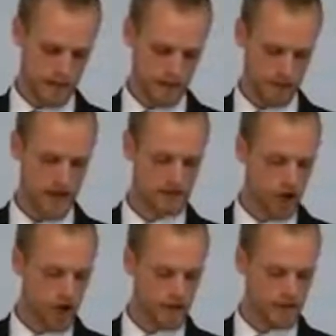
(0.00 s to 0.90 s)
Thus,
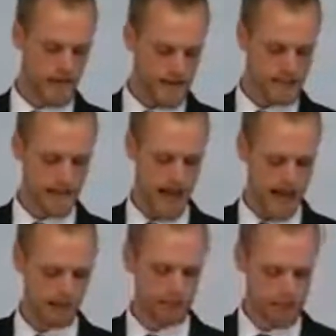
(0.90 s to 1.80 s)
all the days that
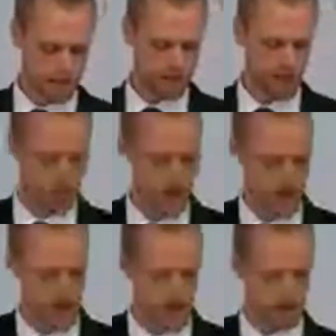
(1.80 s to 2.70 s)
Adam lived were
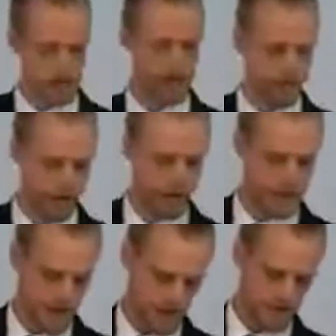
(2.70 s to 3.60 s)
930
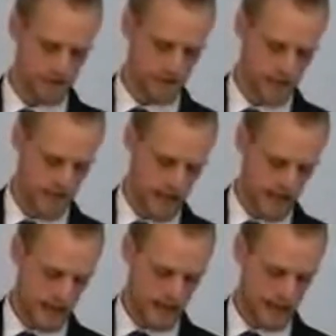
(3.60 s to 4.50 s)
years,
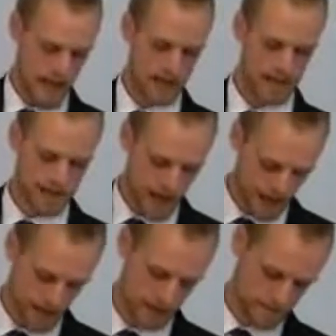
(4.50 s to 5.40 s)
and he died.